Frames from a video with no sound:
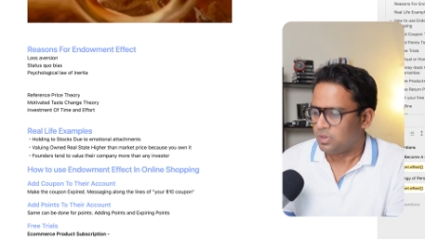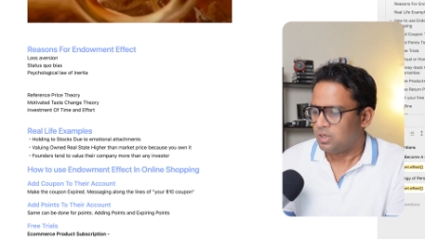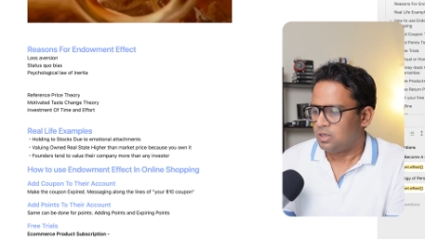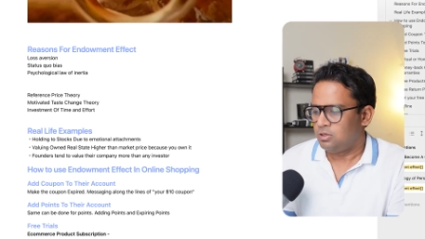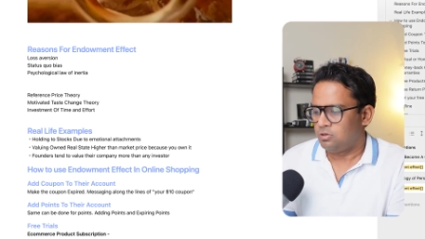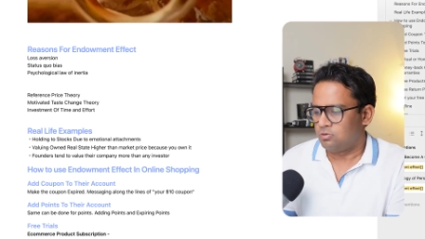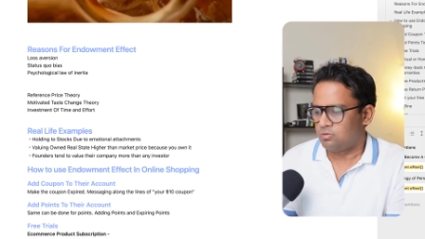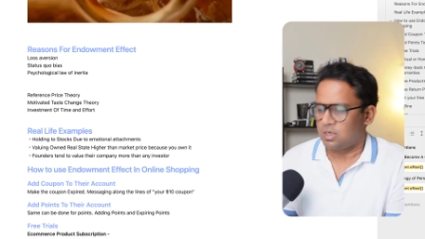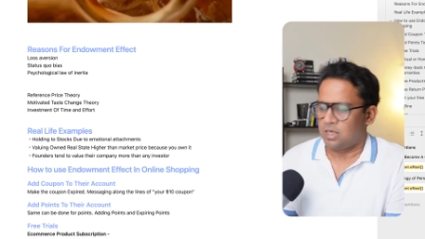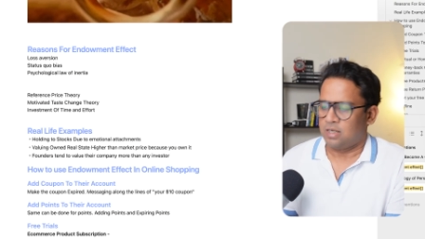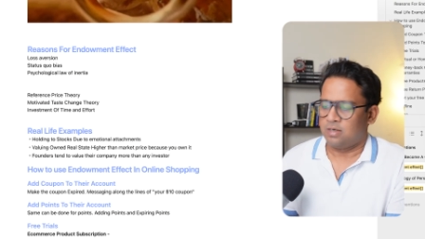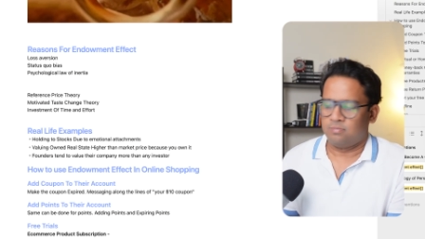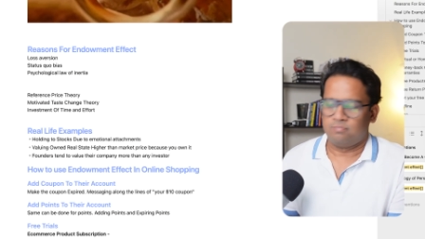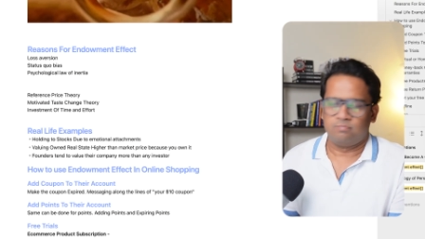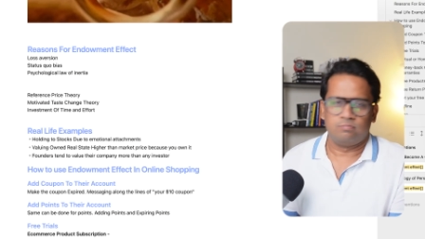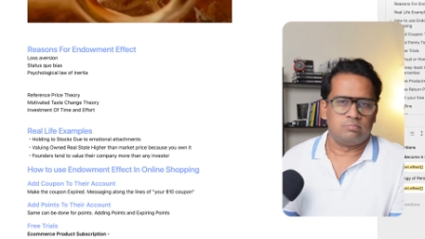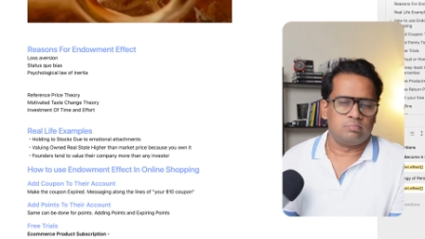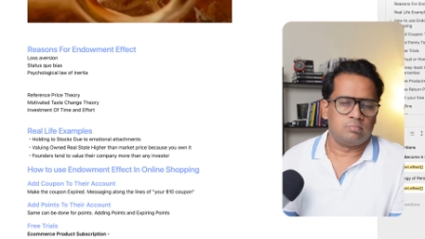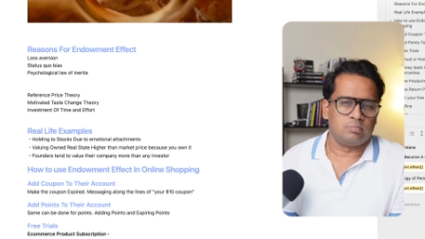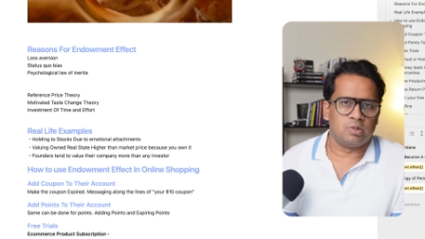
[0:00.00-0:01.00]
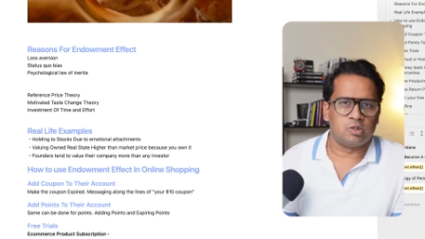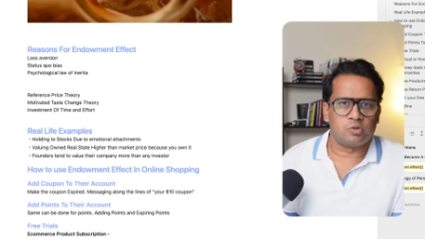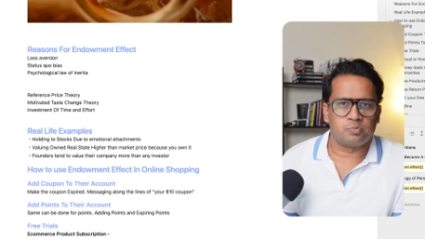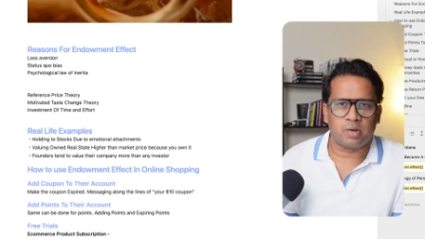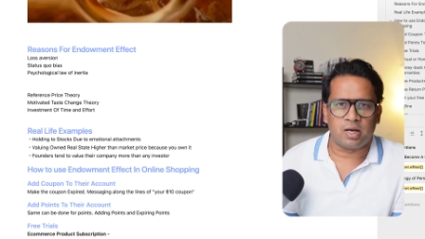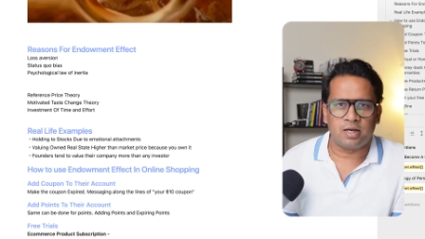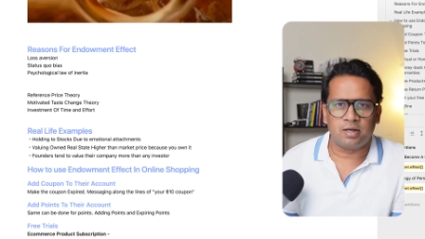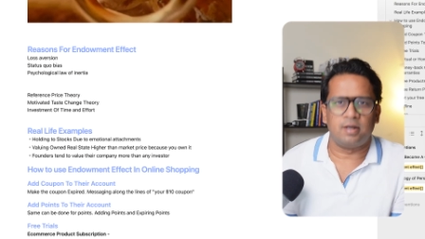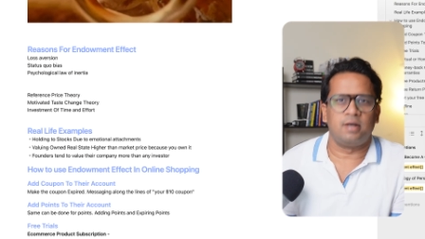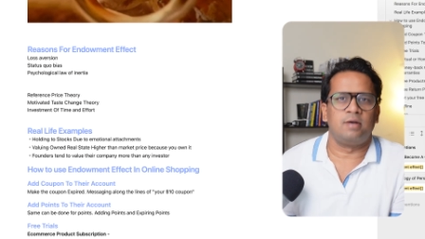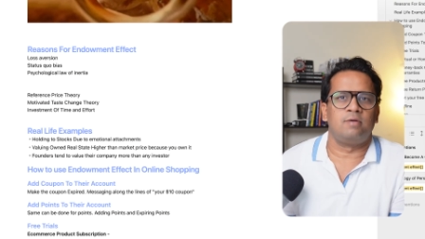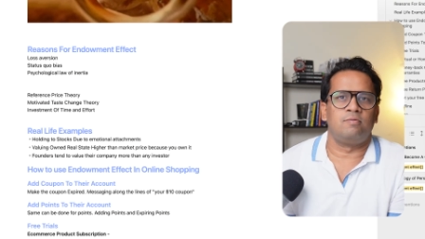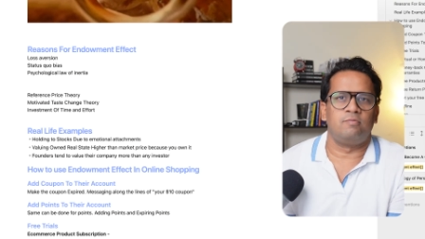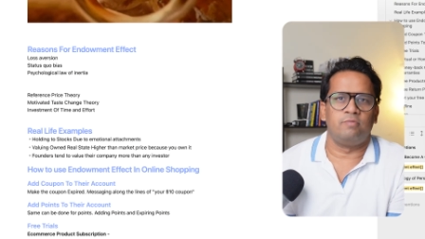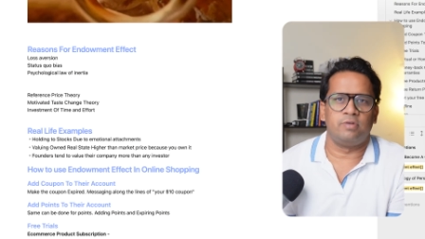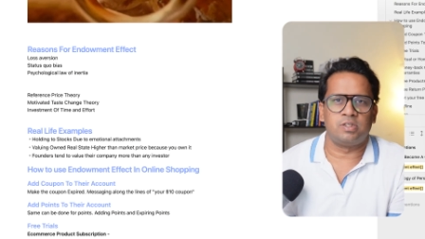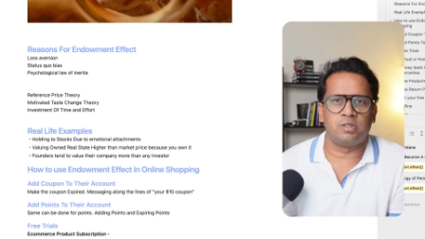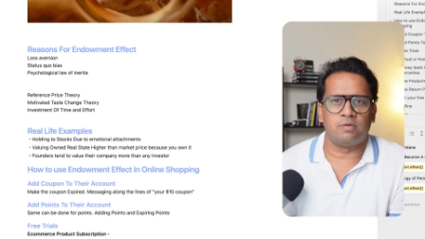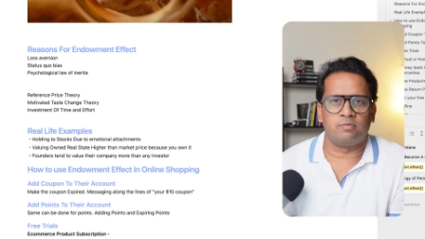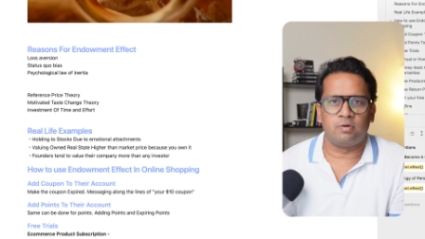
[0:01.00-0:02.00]
you can spend it
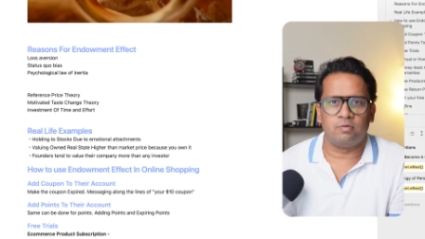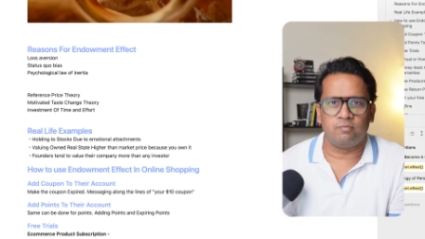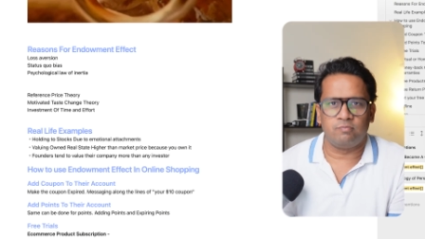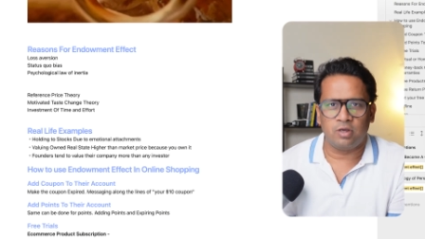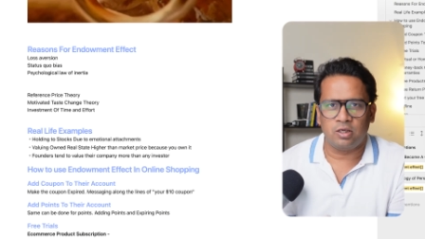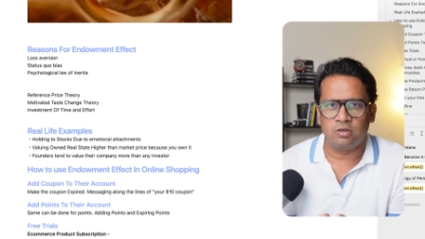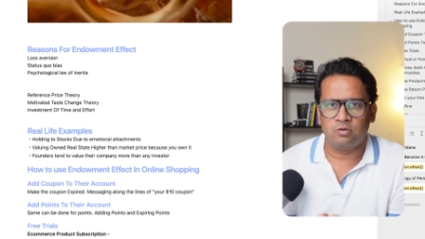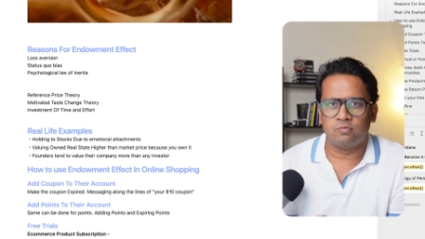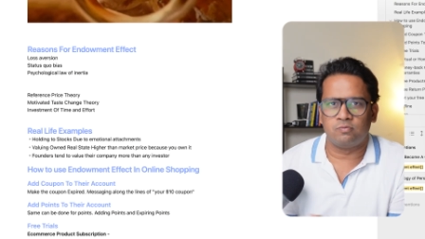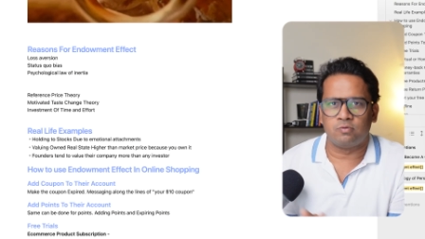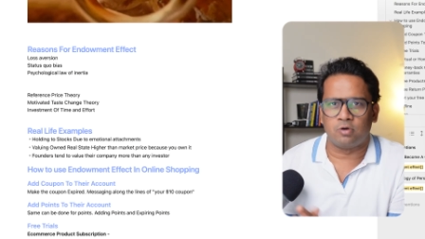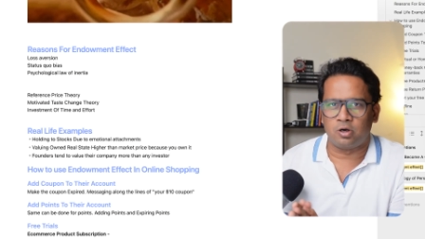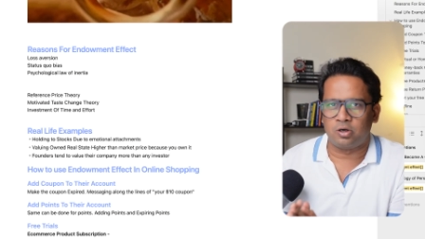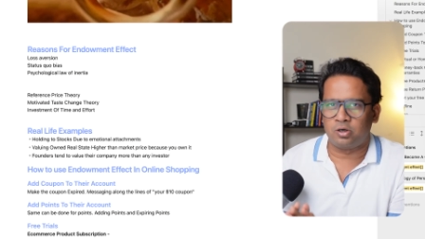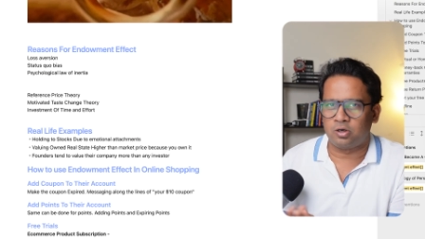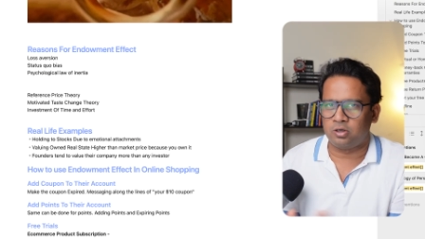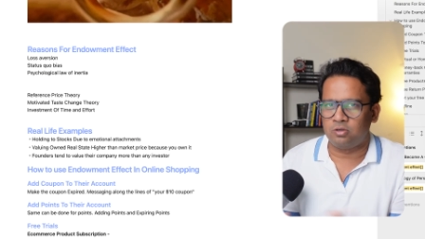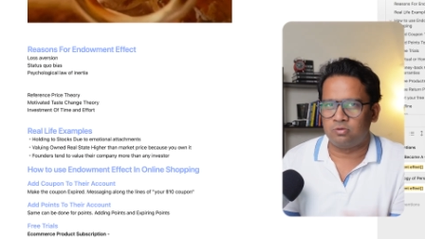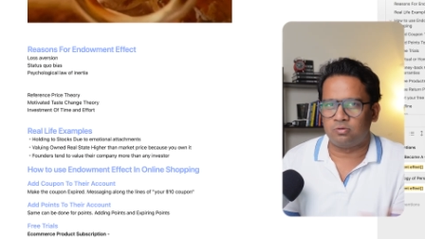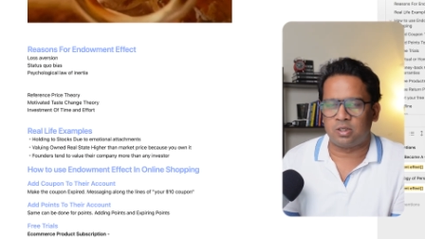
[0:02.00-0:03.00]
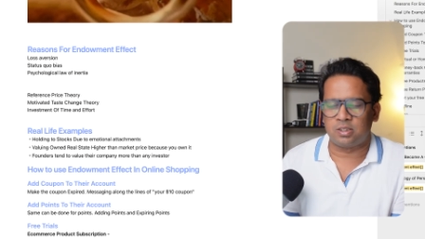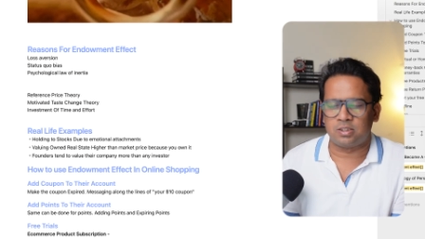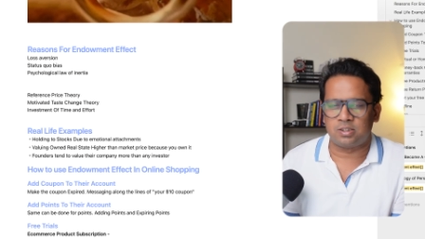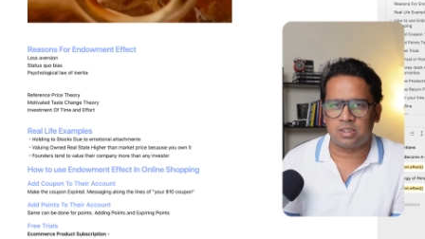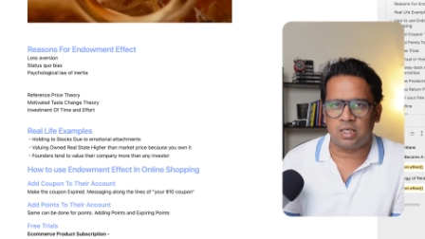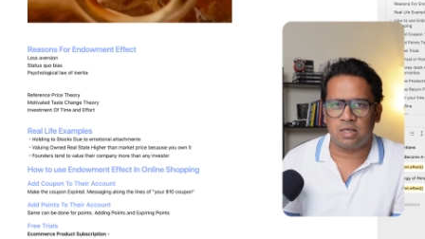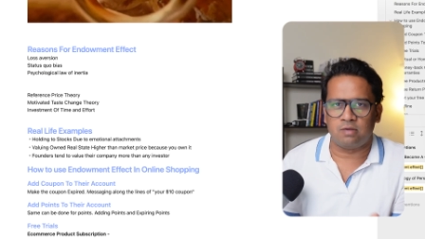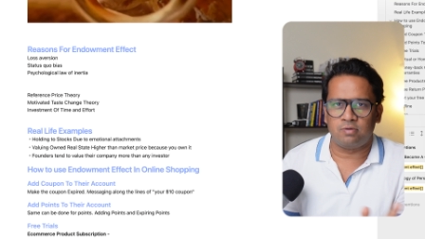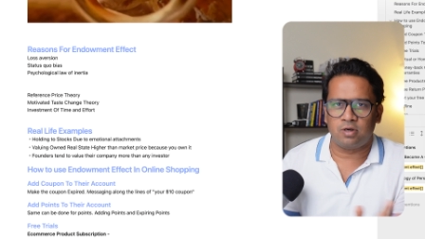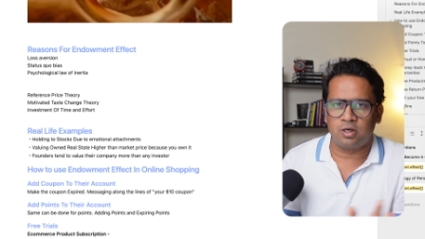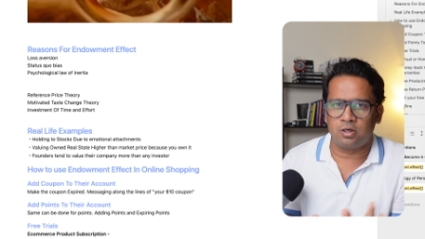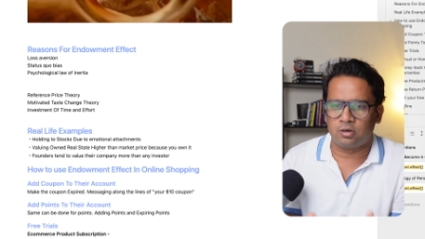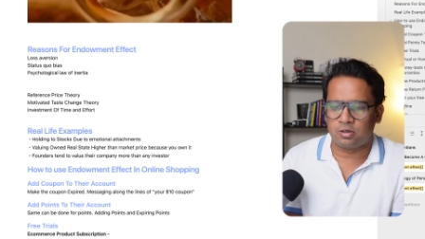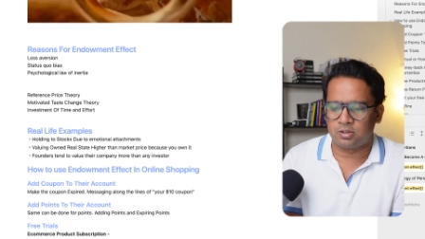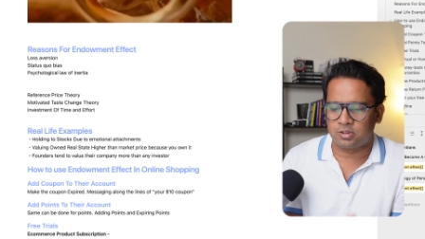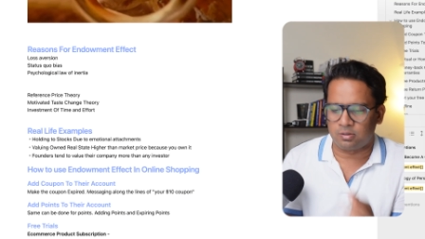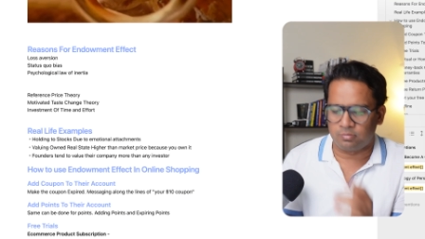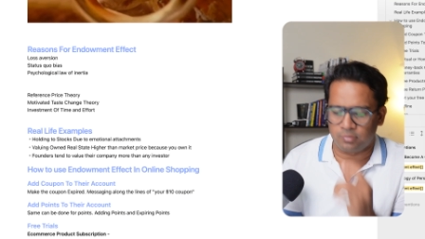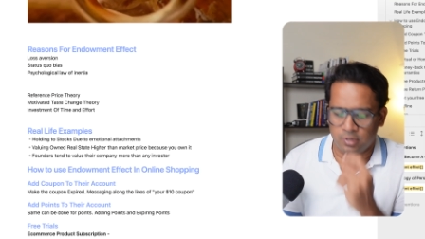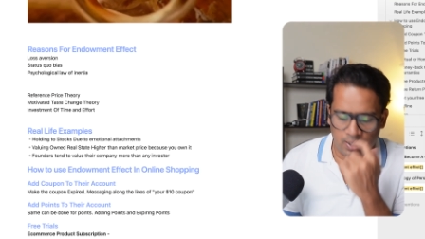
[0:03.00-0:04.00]
whichever way you want, or you can save it or
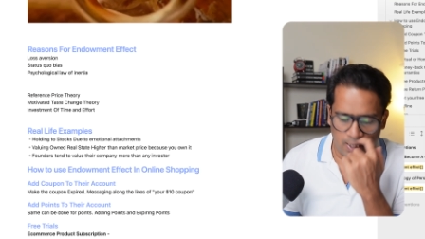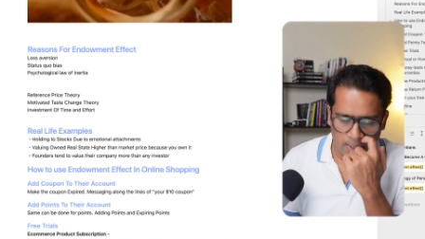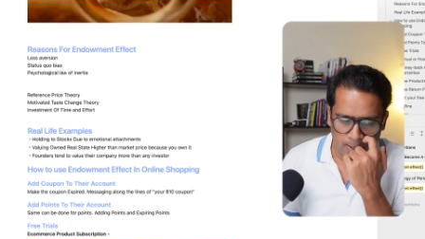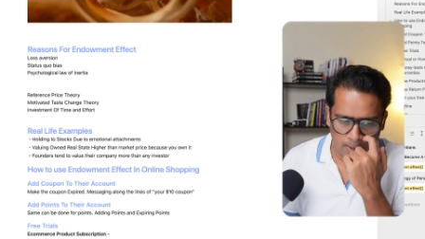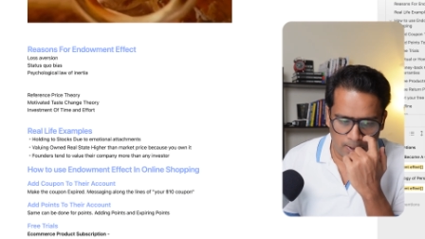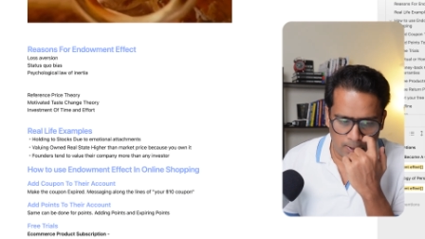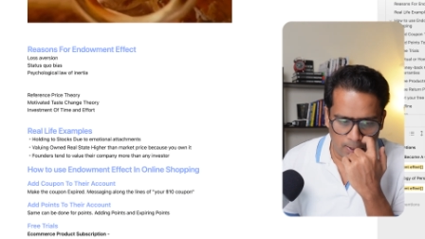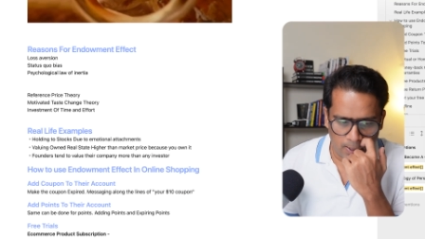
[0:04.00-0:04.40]
something like that.